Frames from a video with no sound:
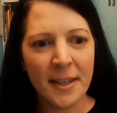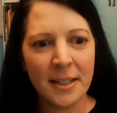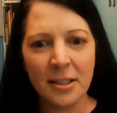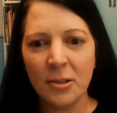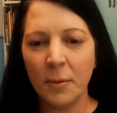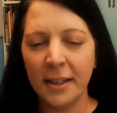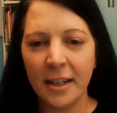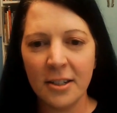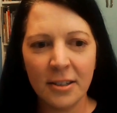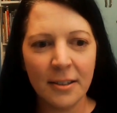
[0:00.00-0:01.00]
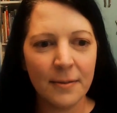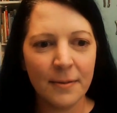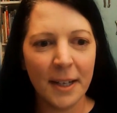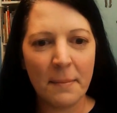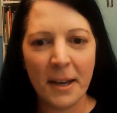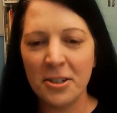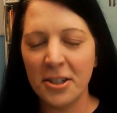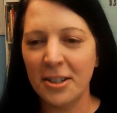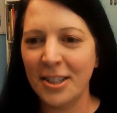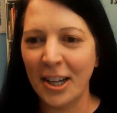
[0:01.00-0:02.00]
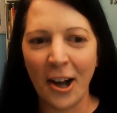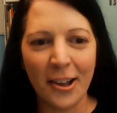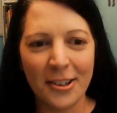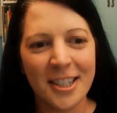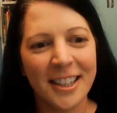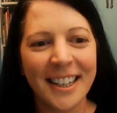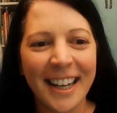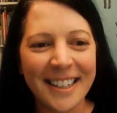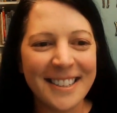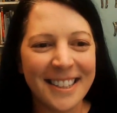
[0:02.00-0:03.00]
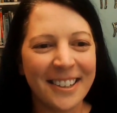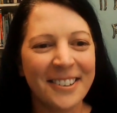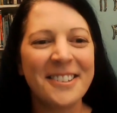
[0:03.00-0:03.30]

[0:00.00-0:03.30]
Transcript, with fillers: this is weird i should have like majored in psychology like i just didn't